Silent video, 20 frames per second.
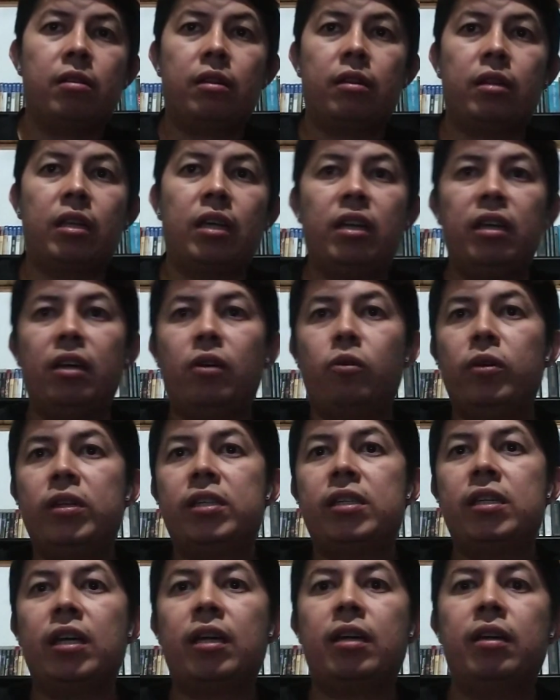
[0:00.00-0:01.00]
the
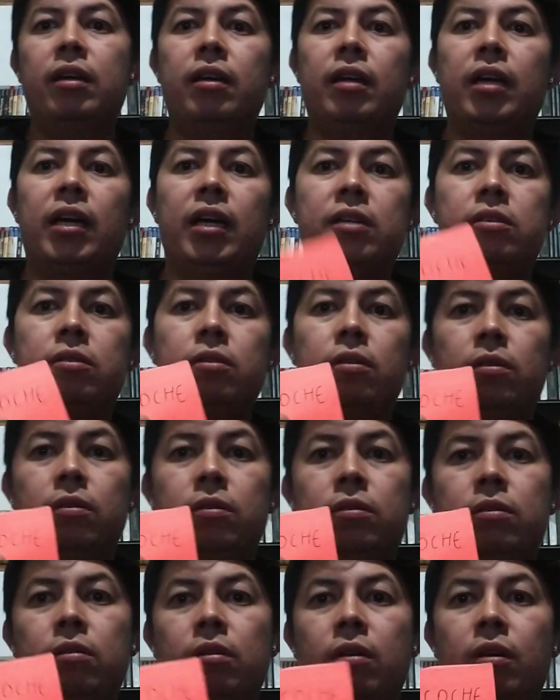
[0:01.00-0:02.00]
linguistic has to
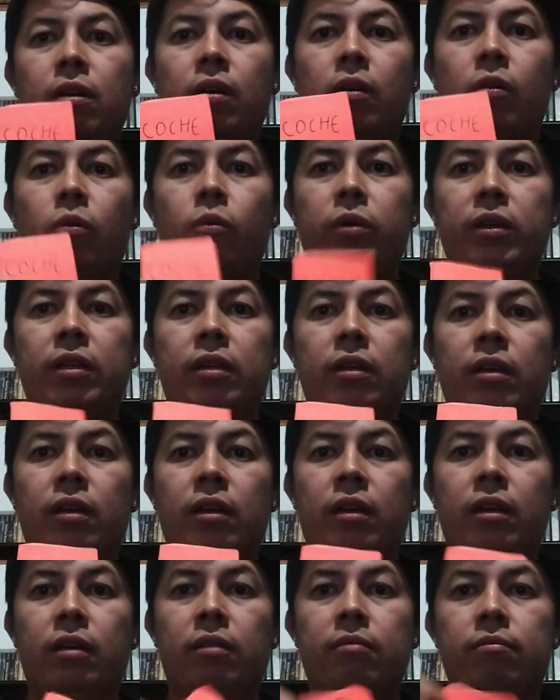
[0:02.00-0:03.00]
do with
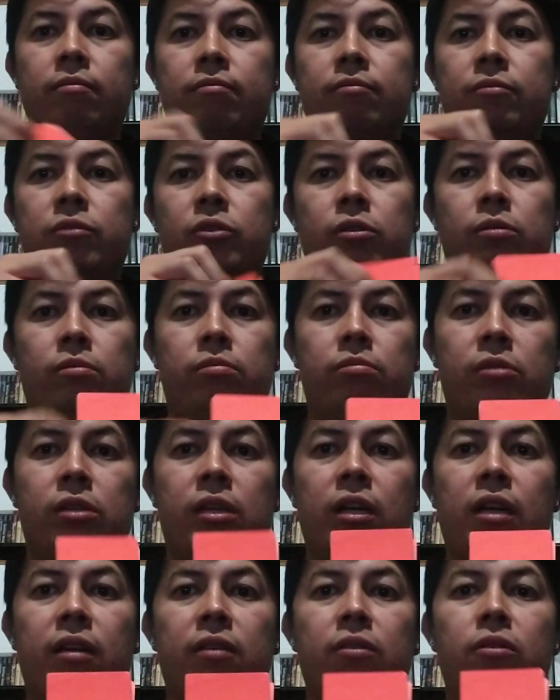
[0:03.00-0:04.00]

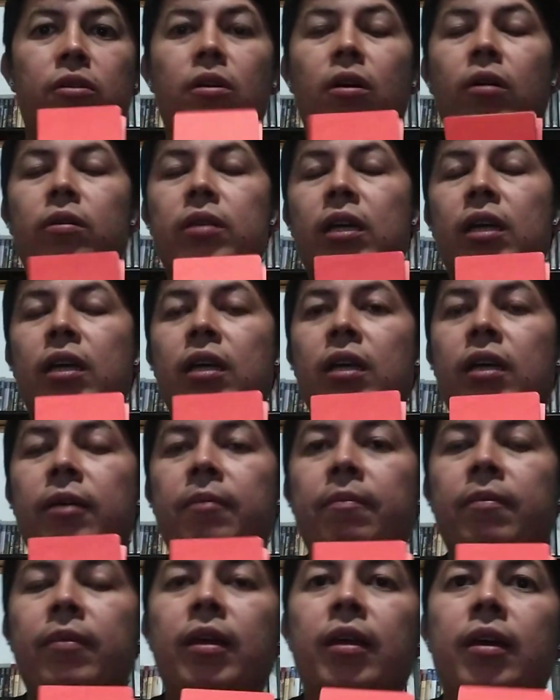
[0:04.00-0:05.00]
getting to know
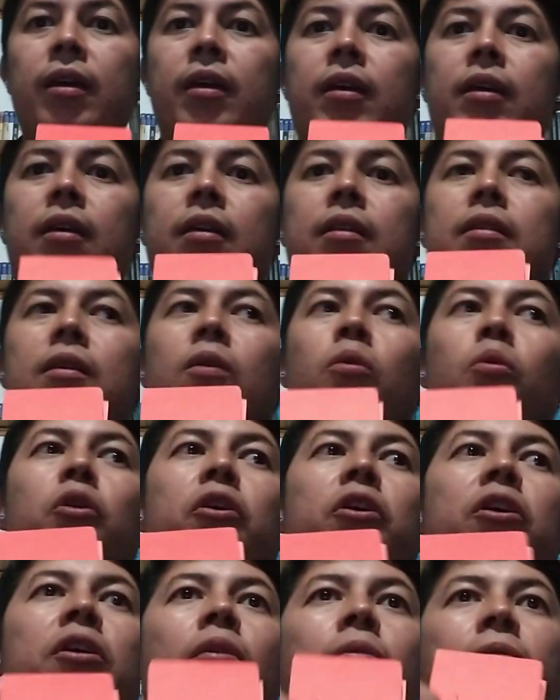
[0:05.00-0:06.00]
the
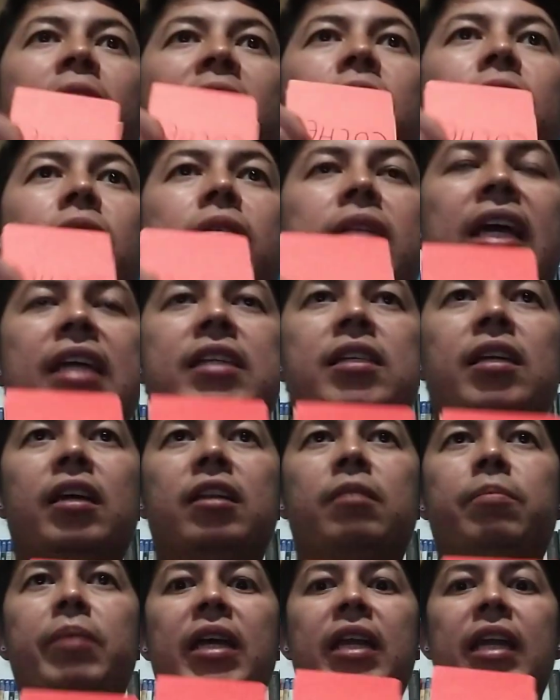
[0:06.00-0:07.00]
word, recognizing
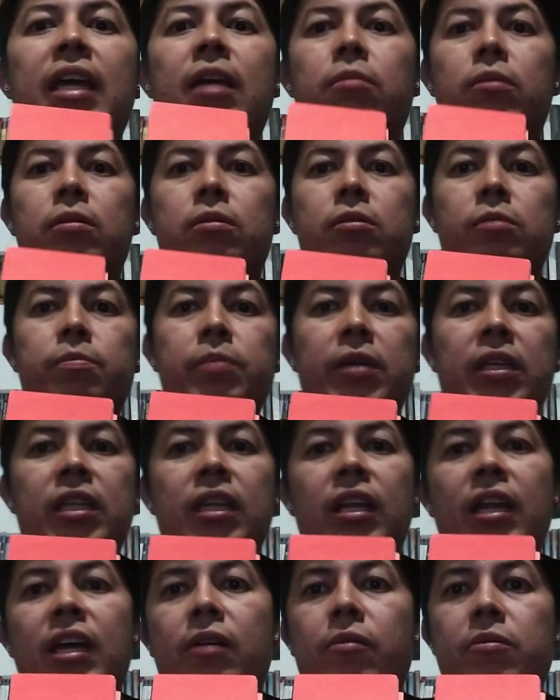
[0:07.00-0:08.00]
it, being able to speak
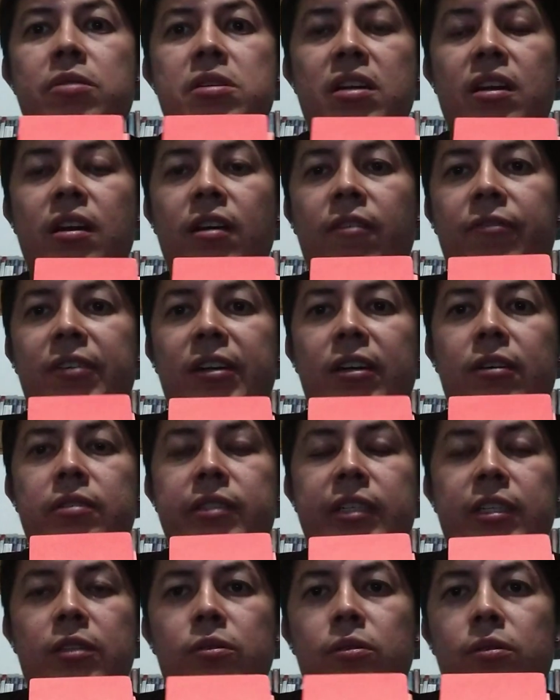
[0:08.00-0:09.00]
the language enough in
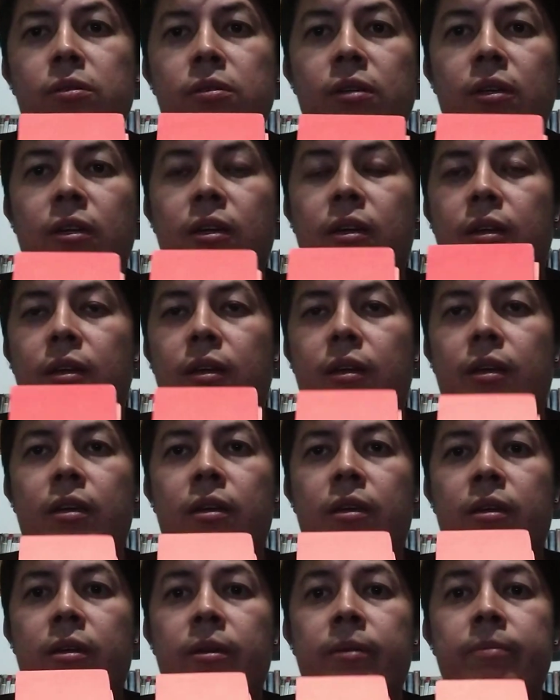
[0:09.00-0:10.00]
order to
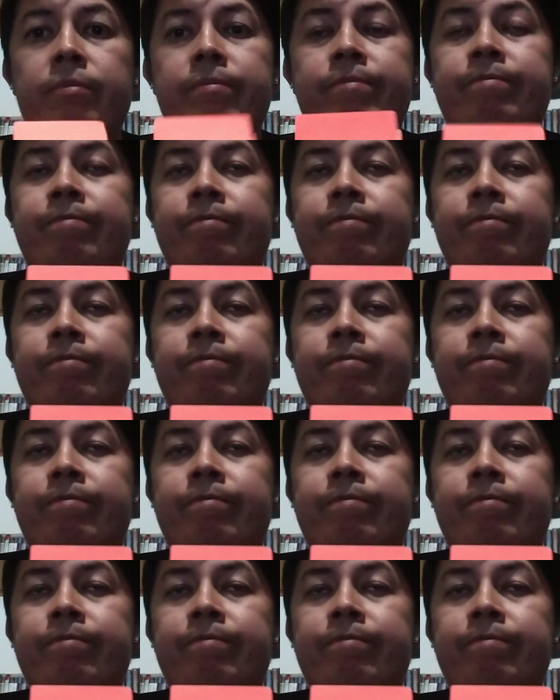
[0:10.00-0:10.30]
to